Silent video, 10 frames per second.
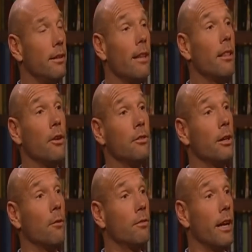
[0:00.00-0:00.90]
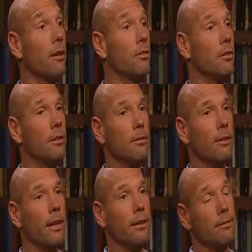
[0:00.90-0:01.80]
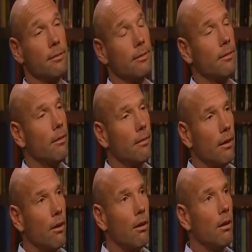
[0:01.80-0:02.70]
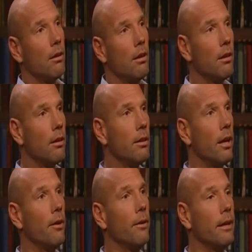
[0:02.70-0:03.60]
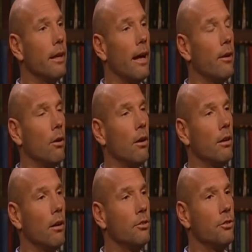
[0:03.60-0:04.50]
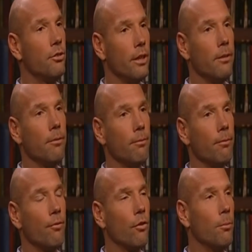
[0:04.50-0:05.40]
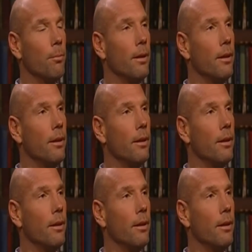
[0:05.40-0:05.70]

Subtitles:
get those self-doubts and you know, again, I just think from